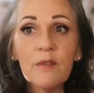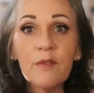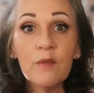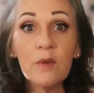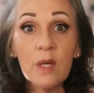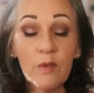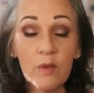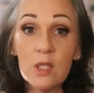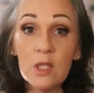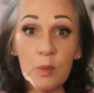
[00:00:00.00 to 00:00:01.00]
if
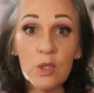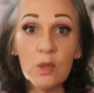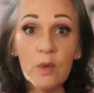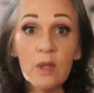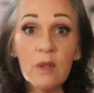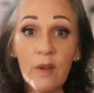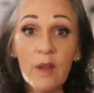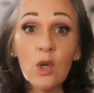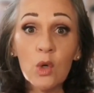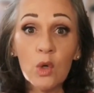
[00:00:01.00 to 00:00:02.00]
especially with
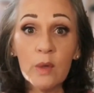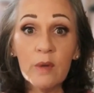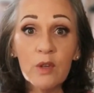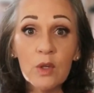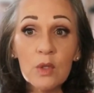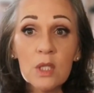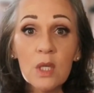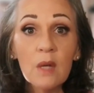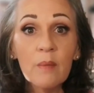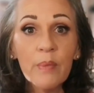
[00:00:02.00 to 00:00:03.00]
Google reviews,
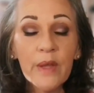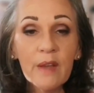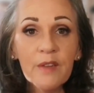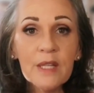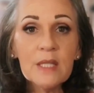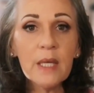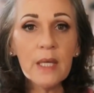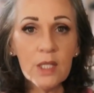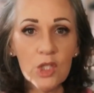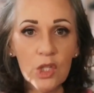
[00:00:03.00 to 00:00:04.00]
if it is a
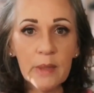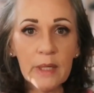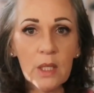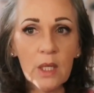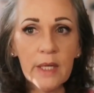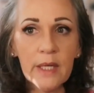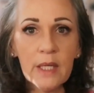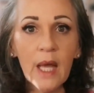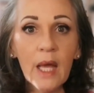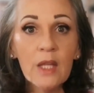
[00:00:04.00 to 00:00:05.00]
legitimate client and you